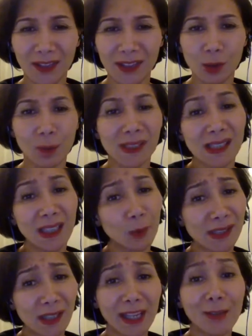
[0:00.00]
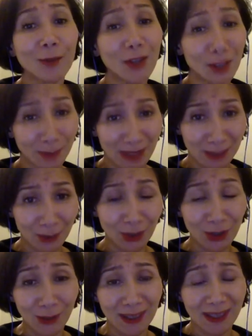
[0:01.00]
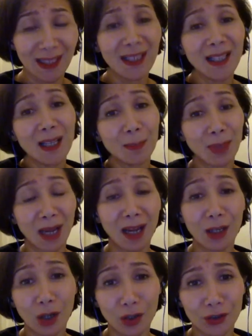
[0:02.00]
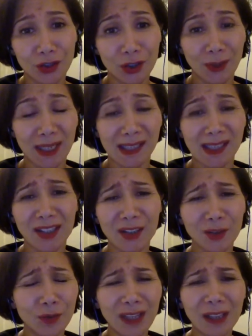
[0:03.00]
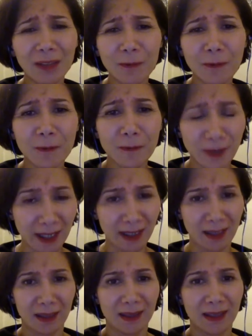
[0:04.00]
It's almost like it's okay for other people to do it, but I can't do it. So there's a real fear